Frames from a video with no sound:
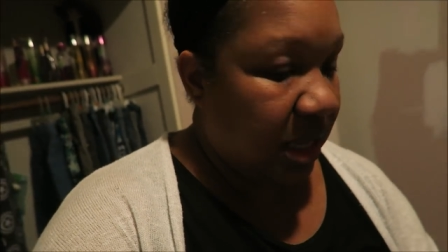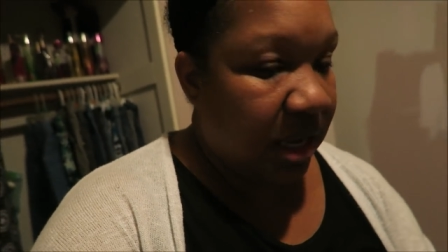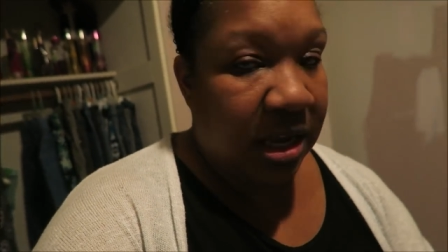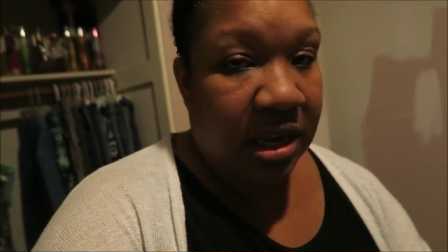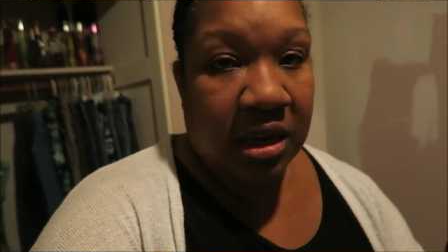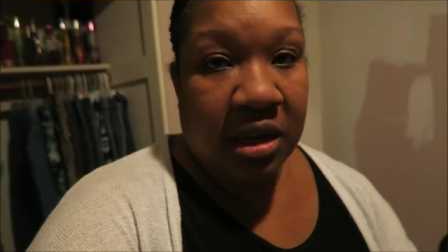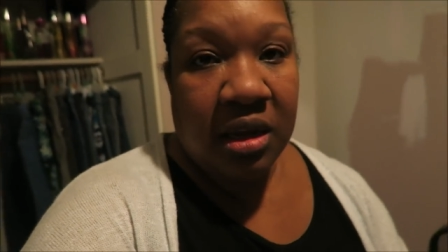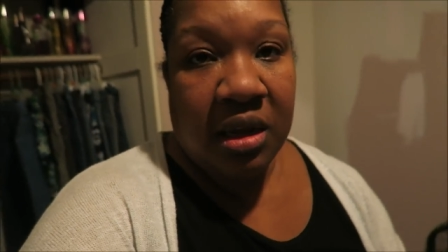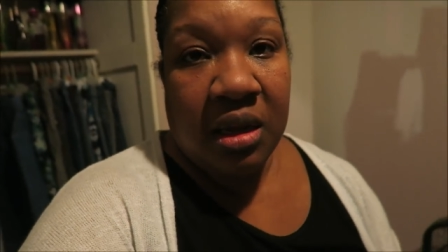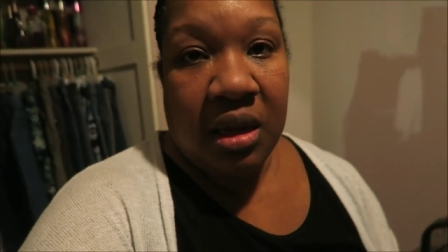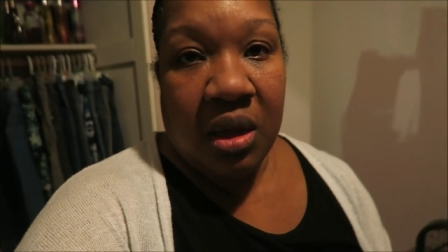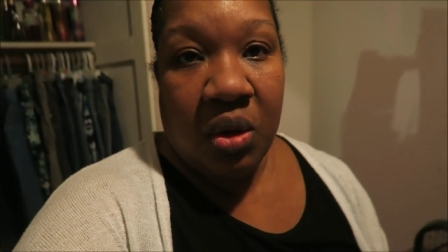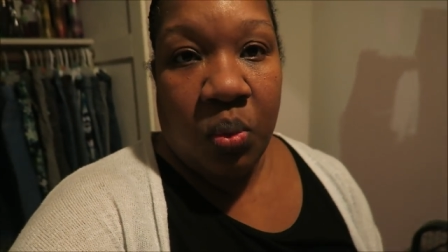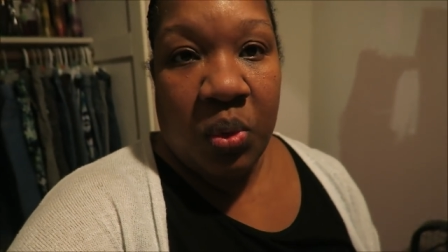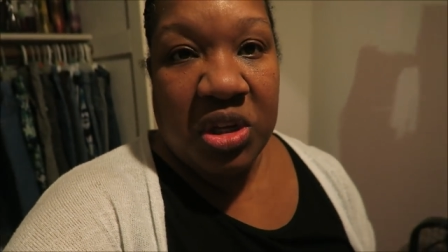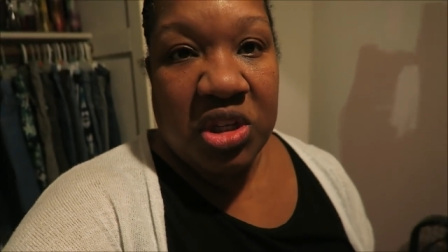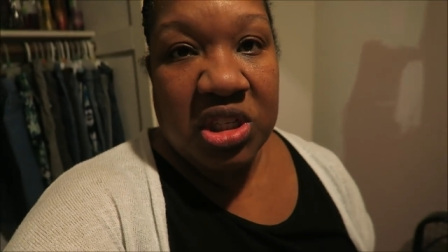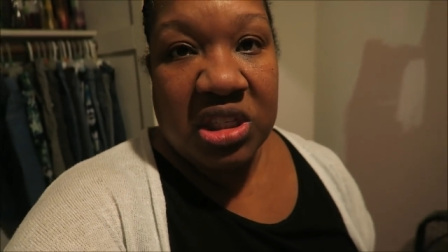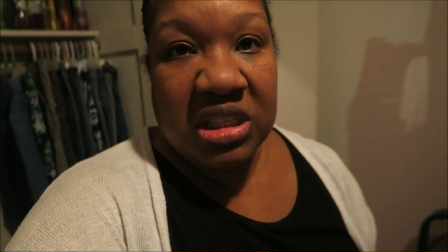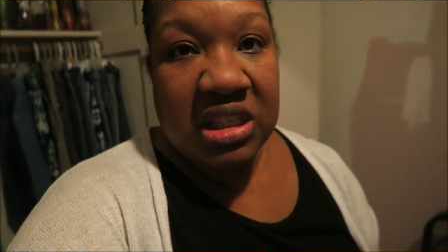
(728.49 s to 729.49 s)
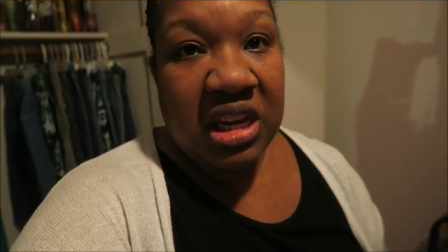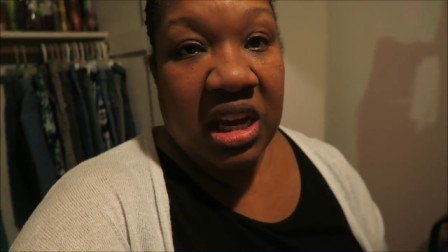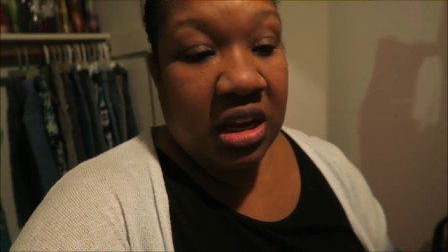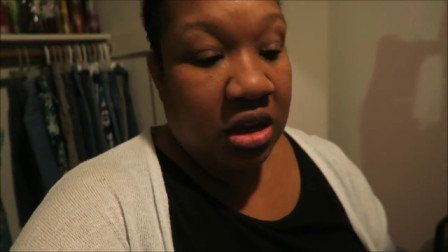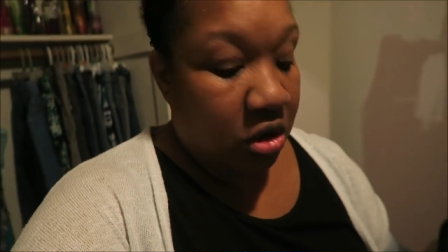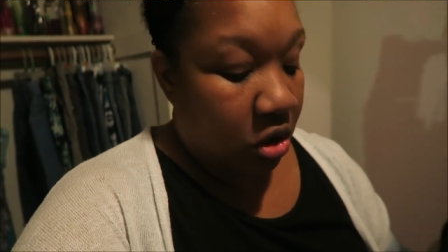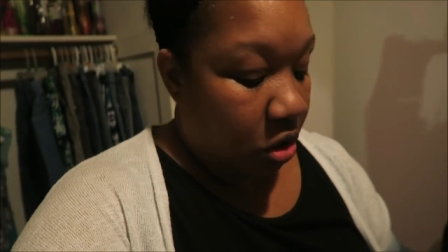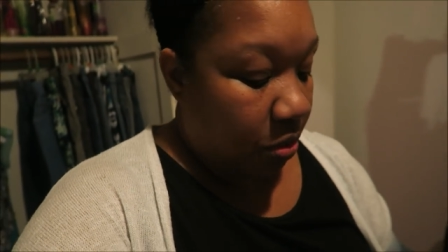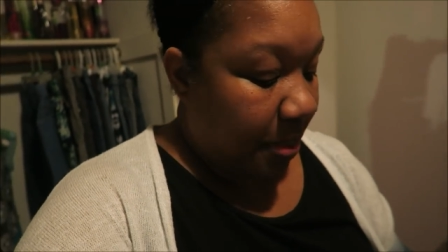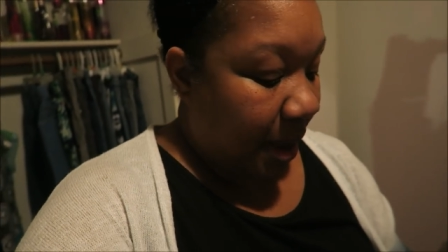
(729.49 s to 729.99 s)
and then we just
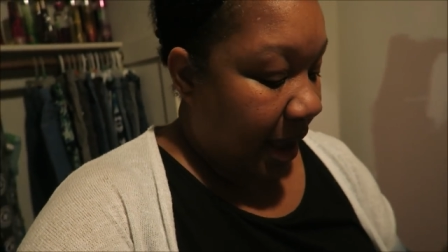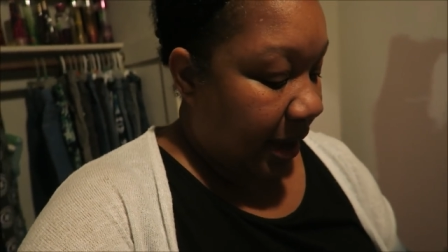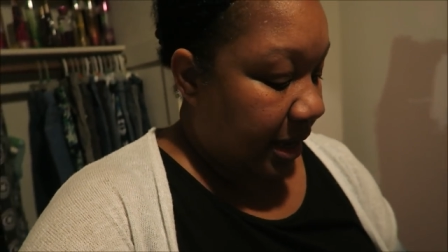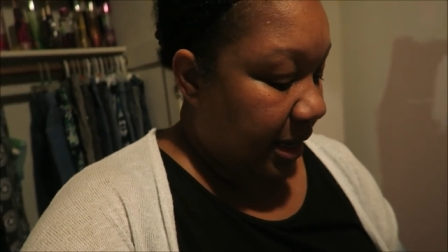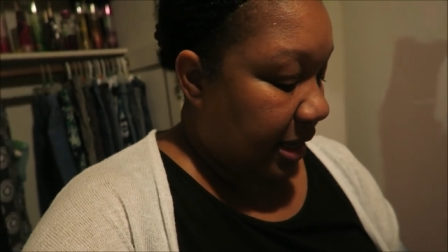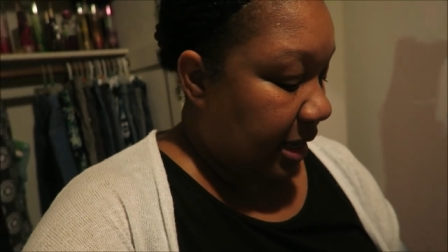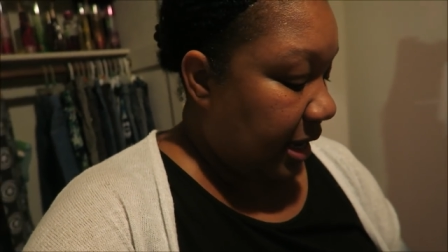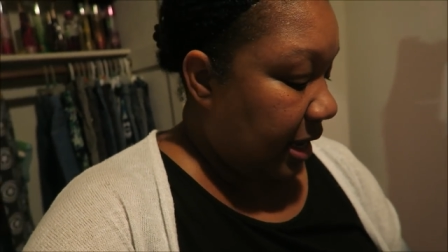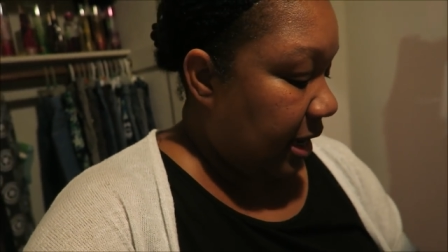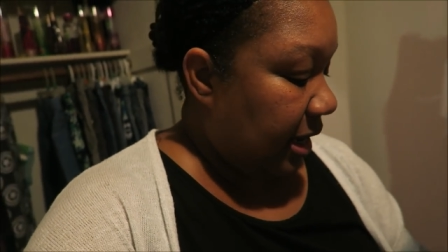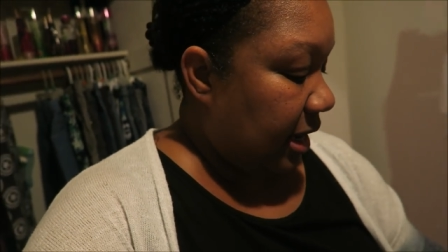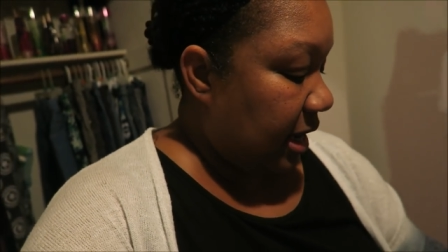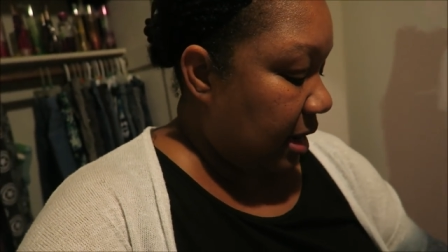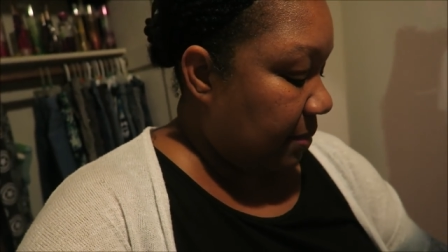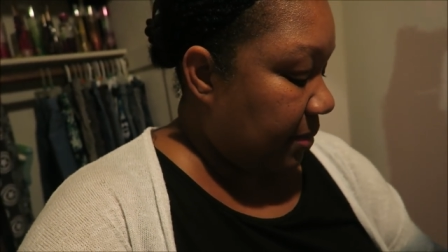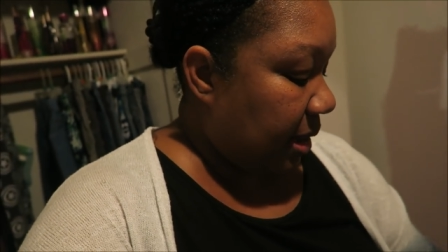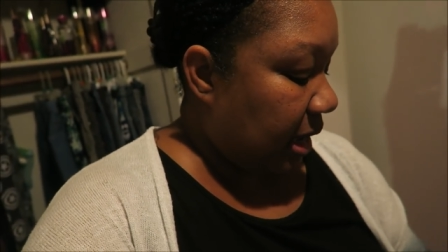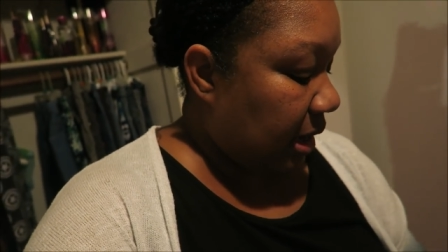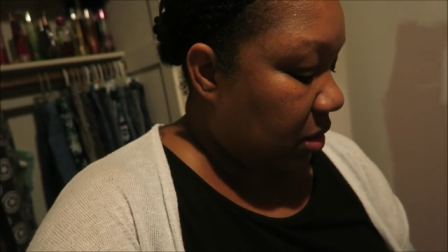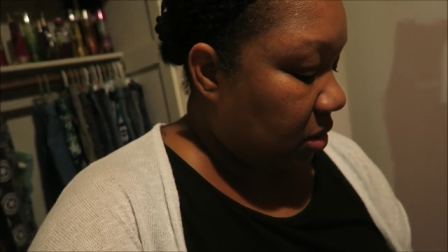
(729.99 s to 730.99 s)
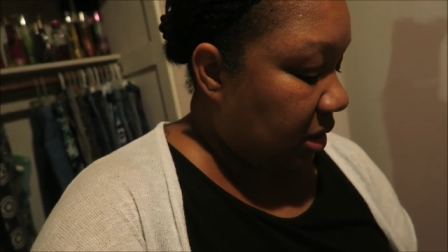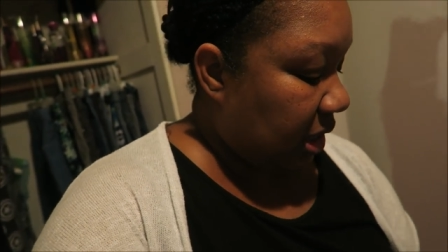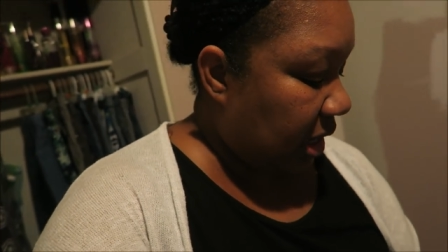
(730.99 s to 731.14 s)
didn't go back and get it. I'm like,